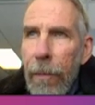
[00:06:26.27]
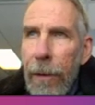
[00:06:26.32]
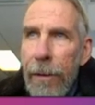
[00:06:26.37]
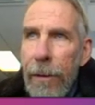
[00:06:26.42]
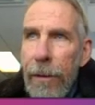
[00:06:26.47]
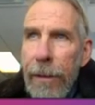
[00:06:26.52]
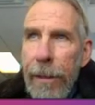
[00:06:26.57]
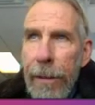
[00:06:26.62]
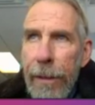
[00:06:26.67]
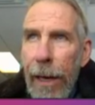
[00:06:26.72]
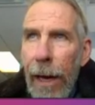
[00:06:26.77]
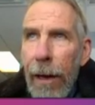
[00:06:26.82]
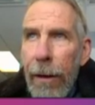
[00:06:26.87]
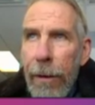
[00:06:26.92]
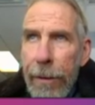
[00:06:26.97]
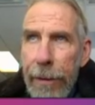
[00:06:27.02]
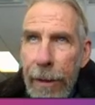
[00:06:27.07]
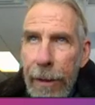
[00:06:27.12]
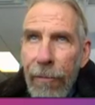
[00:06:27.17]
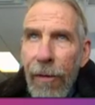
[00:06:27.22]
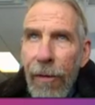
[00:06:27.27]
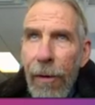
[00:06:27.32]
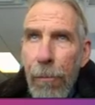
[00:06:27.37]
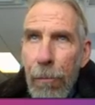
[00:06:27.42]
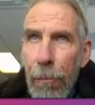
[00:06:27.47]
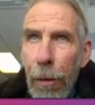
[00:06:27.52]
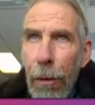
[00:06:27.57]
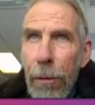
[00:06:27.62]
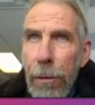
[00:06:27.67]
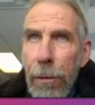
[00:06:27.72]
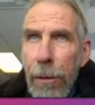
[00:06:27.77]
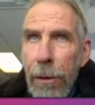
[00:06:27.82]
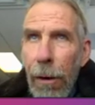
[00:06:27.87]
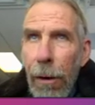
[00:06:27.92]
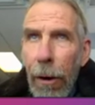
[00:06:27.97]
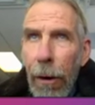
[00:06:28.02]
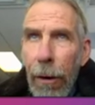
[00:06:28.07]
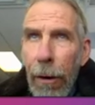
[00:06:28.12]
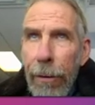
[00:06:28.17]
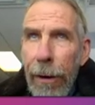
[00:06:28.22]
send out a different
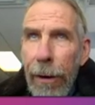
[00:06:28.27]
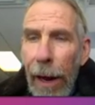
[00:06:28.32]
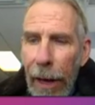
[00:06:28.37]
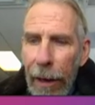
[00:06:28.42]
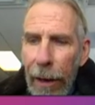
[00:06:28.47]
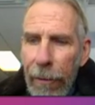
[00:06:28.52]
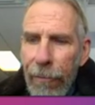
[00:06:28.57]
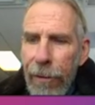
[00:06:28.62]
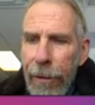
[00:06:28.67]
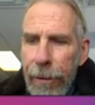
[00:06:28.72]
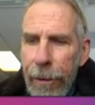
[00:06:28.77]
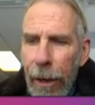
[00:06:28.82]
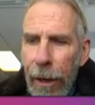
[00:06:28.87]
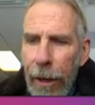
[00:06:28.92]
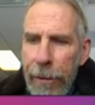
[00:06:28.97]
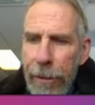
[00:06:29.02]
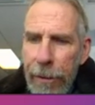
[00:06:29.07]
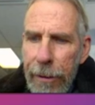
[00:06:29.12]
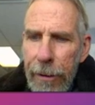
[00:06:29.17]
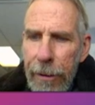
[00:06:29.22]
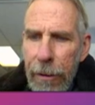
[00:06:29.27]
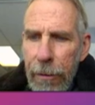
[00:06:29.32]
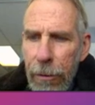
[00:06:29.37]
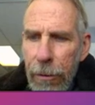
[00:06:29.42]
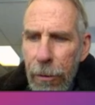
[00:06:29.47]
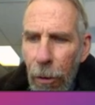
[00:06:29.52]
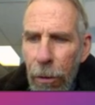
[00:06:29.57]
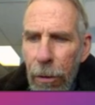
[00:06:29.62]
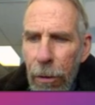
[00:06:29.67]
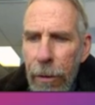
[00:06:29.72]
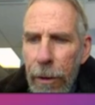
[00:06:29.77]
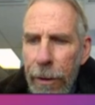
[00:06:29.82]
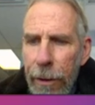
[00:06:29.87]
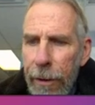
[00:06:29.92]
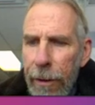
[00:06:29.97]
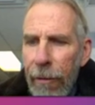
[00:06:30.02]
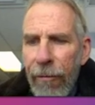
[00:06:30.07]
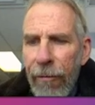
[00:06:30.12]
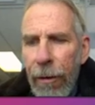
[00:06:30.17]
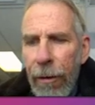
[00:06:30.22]
postcard advertising a totally
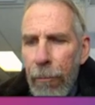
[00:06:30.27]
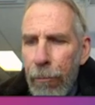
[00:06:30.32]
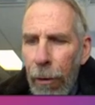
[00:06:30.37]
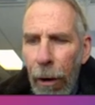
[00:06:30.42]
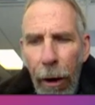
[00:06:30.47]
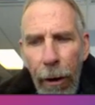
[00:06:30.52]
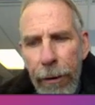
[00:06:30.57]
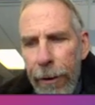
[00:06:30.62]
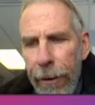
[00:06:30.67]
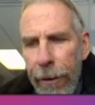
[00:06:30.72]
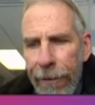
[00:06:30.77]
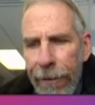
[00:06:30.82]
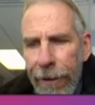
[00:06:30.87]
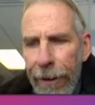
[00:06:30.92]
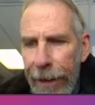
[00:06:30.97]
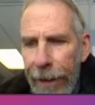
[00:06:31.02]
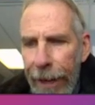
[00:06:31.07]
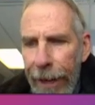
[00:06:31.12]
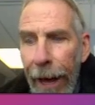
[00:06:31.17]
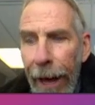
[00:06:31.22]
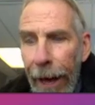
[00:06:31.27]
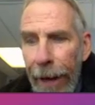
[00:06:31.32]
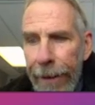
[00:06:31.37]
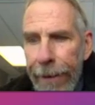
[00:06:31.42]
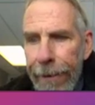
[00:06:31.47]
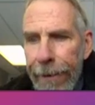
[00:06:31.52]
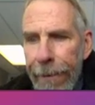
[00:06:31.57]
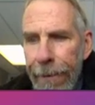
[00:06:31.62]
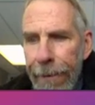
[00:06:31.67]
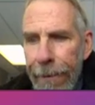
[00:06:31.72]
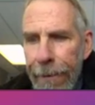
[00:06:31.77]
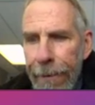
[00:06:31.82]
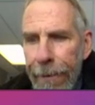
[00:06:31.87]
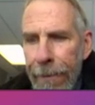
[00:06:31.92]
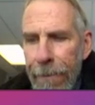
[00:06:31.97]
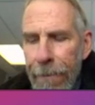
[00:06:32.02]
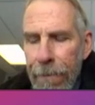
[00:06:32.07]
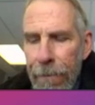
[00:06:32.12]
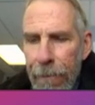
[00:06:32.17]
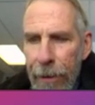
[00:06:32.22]
different product than that.
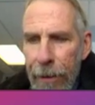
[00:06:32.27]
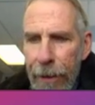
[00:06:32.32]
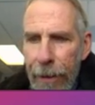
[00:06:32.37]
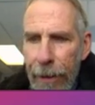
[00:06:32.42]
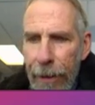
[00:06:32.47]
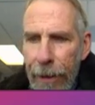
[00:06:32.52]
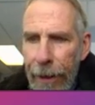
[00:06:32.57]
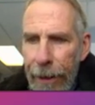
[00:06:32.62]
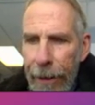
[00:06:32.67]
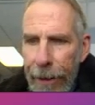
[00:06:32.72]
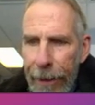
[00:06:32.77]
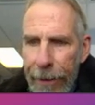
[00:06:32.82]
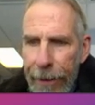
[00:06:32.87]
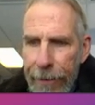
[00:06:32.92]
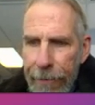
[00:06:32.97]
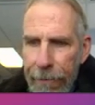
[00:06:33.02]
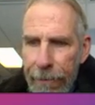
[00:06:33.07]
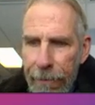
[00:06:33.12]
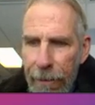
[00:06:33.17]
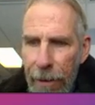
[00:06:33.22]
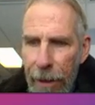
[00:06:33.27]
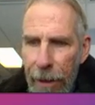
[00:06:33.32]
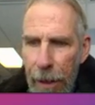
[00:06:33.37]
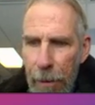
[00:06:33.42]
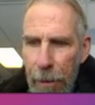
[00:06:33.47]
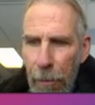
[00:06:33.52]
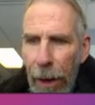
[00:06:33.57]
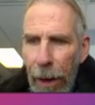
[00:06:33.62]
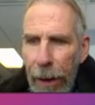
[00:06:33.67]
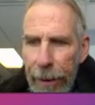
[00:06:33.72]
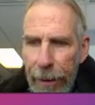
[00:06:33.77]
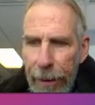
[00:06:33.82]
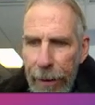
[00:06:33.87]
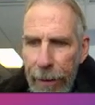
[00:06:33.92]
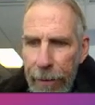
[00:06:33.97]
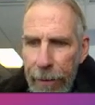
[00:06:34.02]
And they might